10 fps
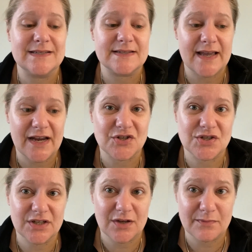is
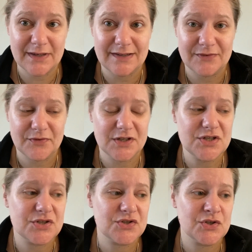actually completely
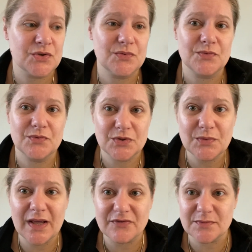finished. So you
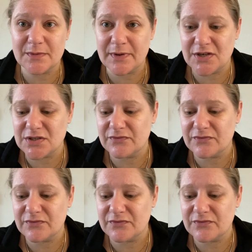will have to be patient